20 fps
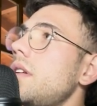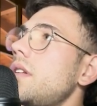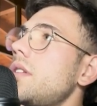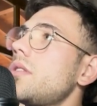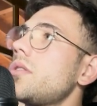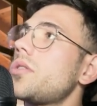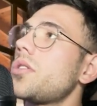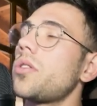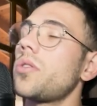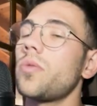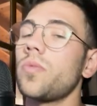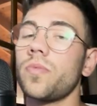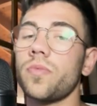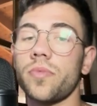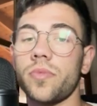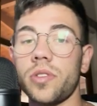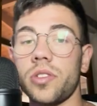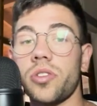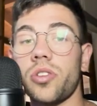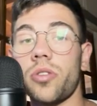So
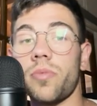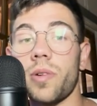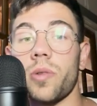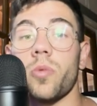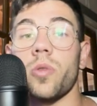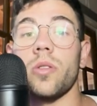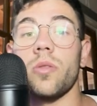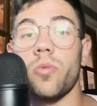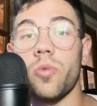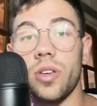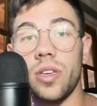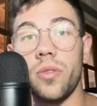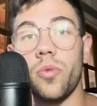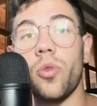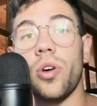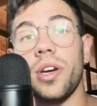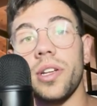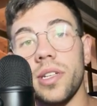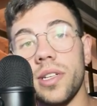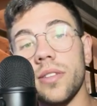the server will be
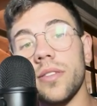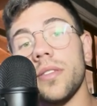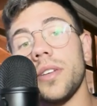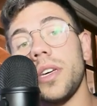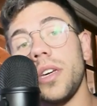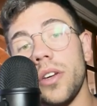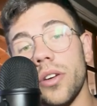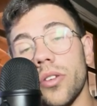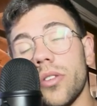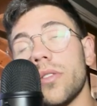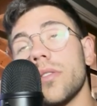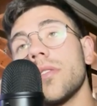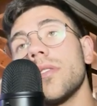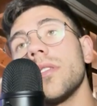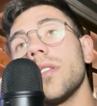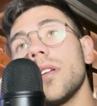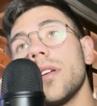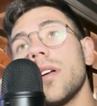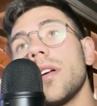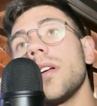waiting here
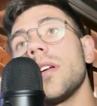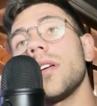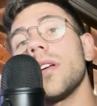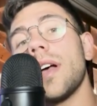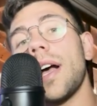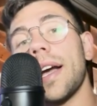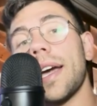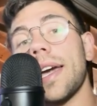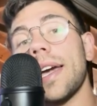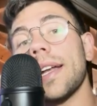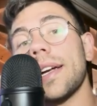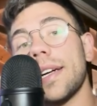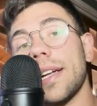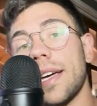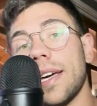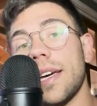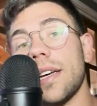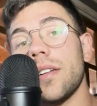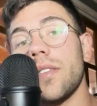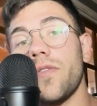again and
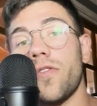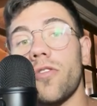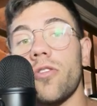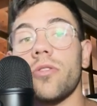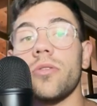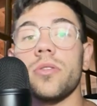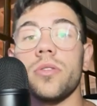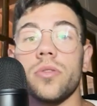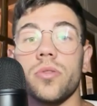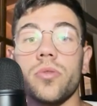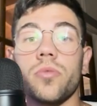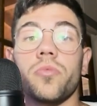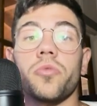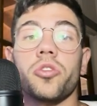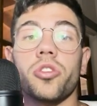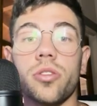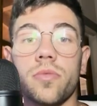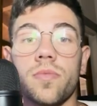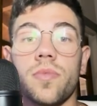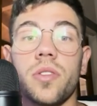again for
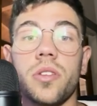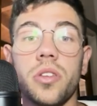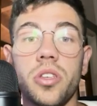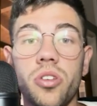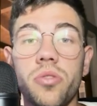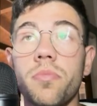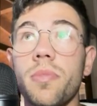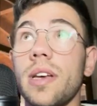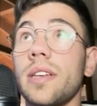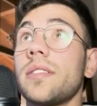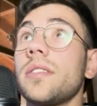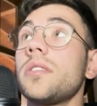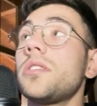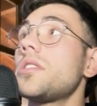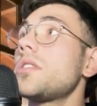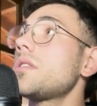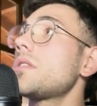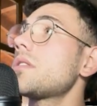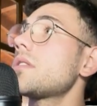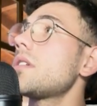some new
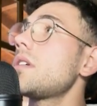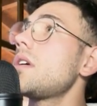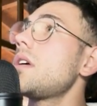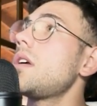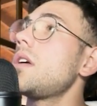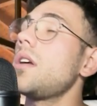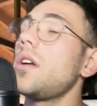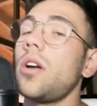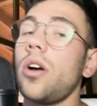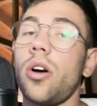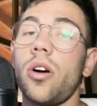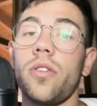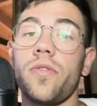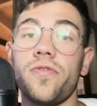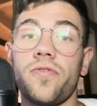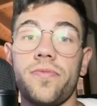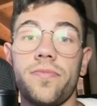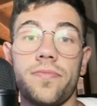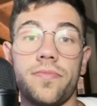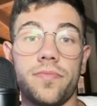messages of
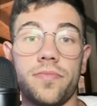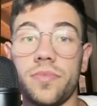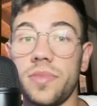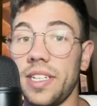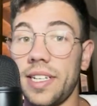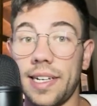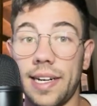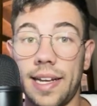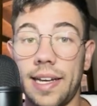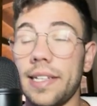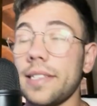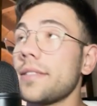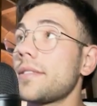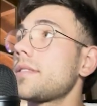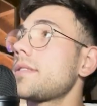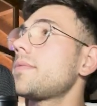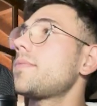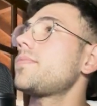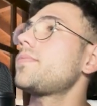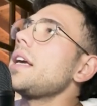the client.